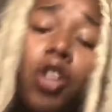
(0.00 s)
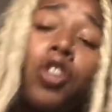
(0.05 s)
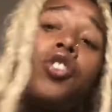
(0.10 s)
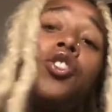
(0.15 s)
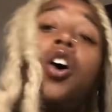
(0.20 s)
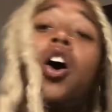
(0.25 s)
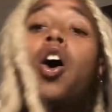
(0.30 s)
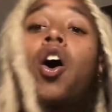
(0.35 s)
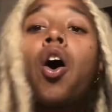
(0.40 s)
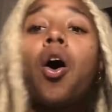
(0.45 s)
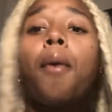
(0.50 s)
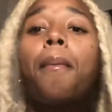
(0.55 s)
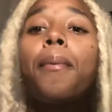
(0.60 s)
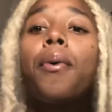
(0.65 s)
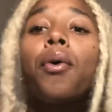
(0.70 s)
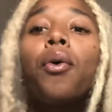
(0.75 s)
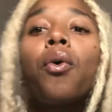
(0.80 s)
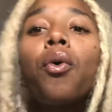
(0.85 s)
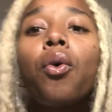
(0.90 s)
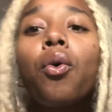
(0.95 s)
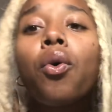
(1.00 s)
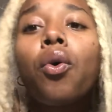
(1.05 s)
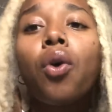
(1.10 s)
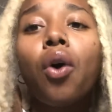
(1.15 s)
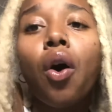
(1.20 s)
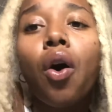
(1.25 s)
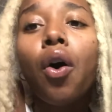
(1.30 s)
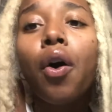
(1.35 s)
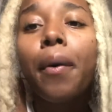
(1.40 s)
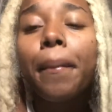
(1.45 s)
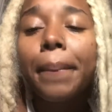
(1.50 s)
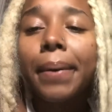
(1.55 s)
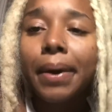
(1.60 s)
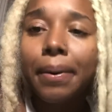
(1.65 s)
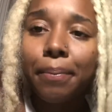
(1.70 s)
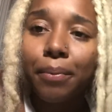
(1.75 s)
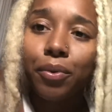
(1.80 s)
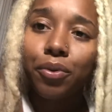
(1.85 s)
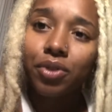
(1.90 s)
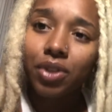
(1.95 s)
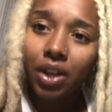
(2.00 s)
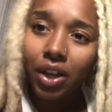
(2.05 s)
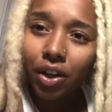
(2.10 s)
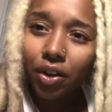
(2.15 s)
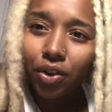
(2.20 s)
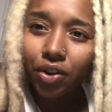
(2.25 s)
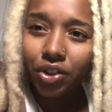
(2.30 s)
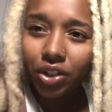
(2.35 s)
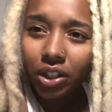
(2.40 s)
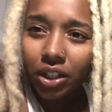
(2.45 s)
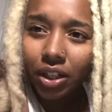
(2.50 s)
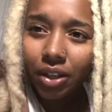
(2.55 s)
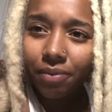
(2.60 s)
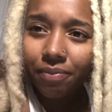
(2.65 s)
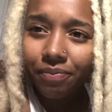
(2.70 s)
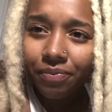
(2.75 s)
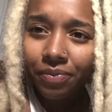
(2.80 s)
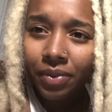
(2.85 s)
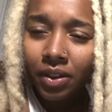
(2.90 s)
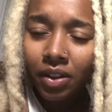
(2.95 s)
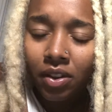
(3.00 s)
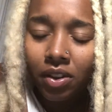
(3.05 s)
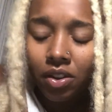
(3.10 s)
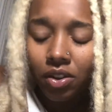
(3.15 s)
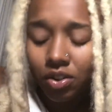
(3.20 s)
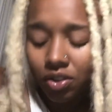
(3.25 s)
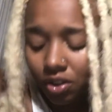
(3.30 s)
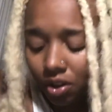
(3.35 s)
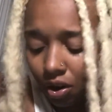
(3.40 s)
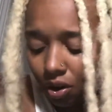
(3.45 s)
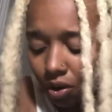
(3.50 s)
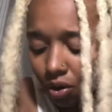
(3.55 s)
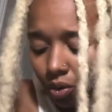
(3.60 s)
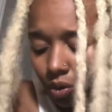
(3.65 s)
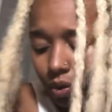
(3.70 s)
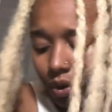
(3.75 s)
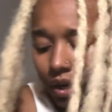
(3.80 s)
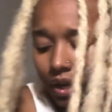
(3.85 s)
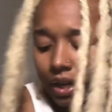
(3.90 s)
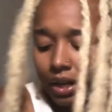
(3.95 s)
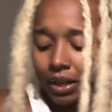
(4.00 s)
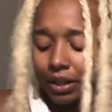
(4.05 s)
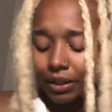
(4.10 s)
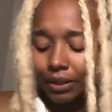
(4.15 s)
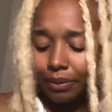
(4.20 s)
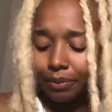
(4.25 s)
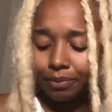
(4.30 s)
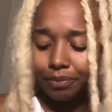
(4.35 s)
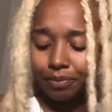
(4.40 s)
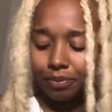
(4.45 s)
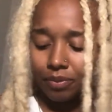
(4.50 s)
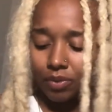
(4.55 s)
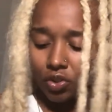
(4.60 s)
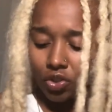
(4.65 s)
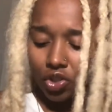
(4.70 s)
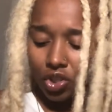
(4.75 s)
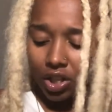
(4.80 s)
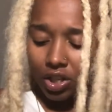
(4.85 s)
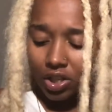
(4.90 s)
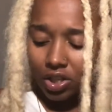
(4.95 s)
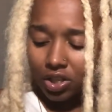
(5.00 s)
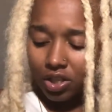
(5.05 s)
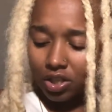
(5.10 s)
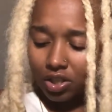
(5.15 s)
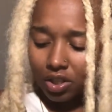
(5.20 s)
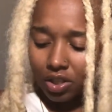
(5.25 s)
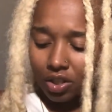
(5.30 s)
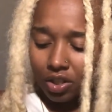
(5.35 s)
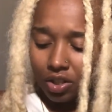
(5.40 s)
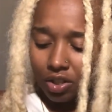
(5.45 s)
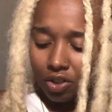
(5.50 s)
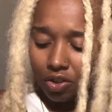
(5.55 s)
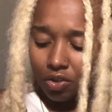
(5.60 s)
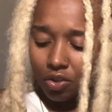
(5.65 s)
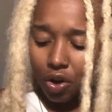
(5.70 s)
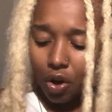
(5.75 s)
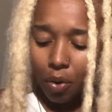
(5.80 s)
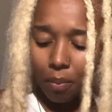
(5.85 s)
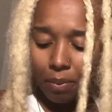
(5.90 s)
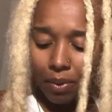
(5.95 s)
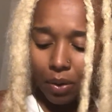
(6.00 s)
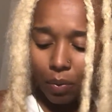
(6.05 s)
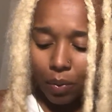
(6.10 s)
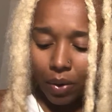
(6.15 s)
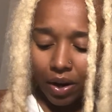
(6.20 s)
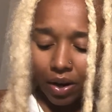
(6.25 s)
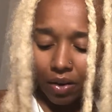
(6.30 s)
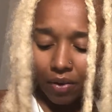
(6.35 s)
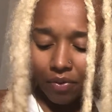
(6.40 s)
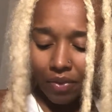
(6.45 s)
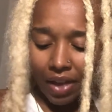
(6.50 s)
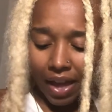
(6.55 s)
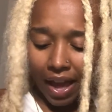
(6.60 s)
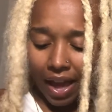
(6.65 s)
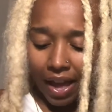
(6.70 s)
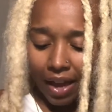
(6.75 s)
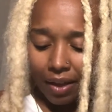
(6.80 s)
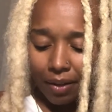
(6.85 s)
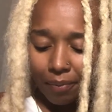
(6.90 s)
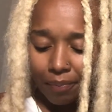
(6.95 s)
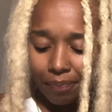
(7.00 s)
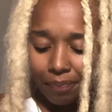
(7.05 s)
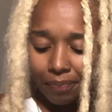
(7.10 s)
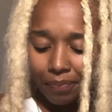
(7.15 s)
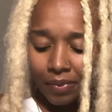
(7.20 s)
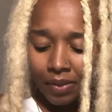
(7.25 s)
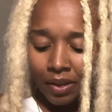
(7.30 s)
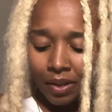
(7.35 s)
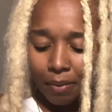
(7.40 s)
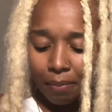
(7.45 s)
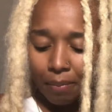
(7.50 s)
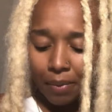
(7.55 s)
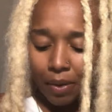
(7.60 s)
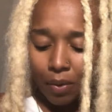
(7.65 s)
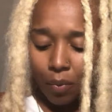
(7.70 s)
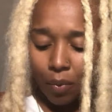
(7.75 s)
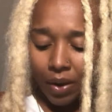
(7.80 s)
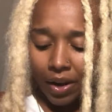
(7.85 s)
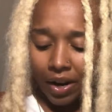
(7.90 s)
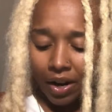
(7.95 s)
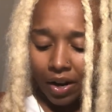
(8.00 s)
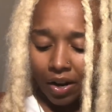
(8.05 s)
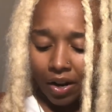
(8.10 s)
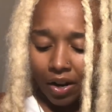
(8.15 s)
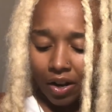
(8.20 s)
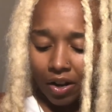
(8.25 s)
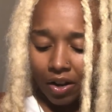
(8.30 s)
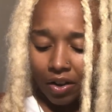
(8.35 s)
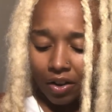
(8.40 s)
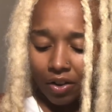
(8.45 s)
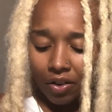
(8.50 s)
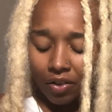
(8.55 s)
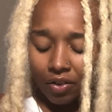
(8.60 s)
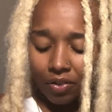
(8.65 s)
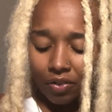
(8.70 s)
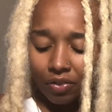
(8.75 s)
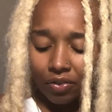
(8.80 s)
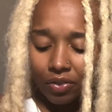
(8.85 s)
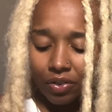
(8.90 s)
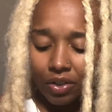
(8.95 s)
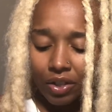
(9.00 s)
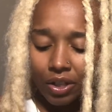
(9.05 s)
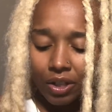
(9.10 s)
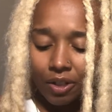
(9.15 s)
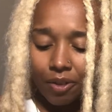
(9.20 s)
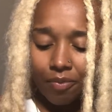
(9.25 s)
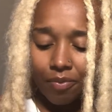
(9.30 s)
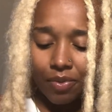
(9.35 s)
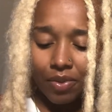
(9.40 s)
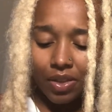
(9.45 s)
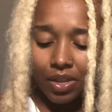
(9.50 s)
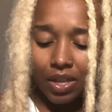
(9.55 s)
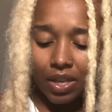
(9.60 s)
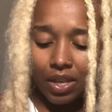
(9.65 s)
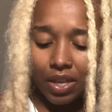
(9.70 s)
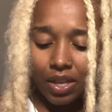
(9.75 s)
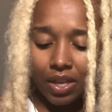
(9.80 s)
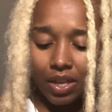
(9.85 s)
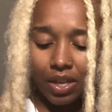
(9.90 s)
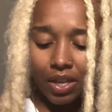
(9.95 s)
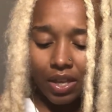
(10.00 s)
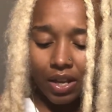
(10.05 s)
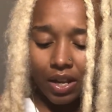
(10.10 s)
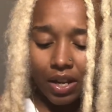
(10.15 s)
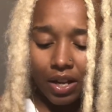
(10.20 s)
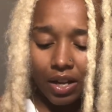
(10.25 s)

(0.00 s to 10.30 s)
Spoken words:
y'all pull on people's energy. So just, you know, beware of that. Beware of the